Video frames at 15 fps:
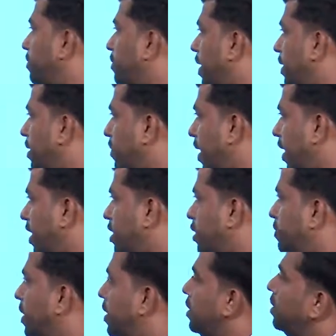by the
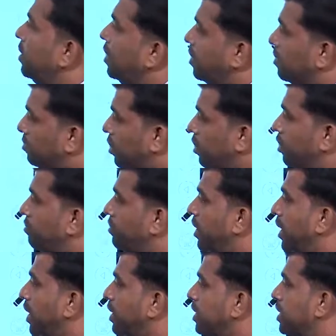management. Board of
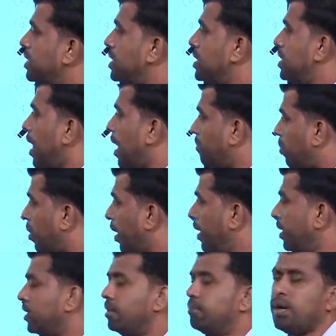Directors is
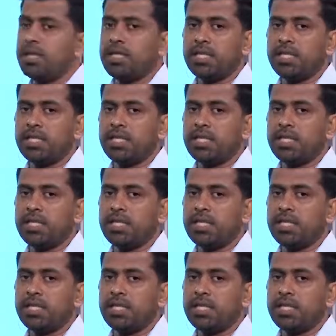appointed by the